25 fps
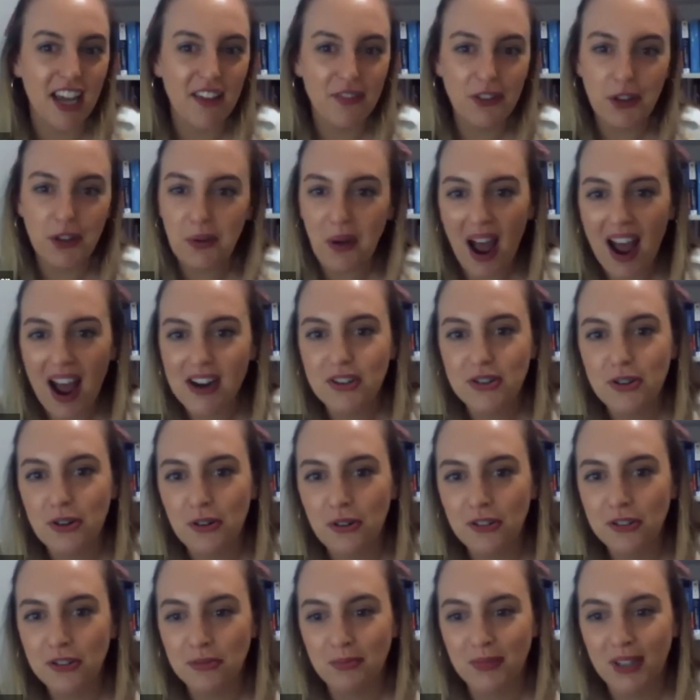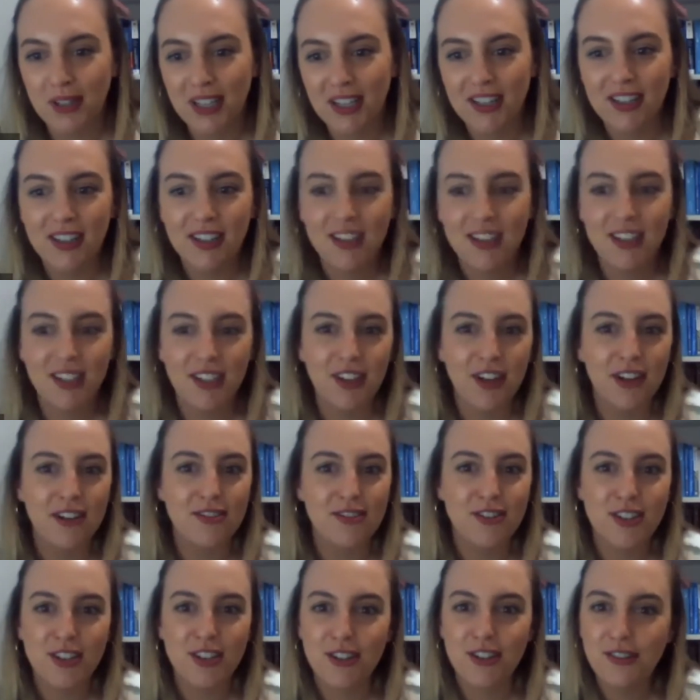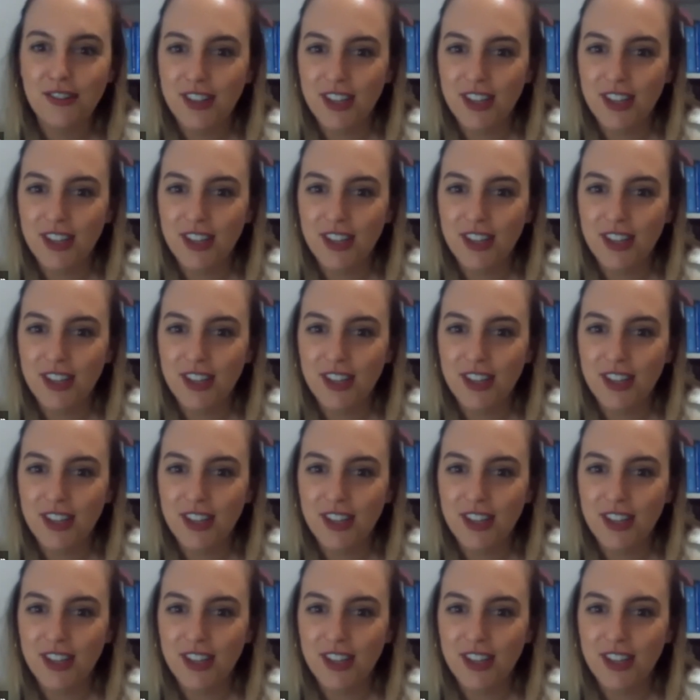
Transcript: If you had told me, 2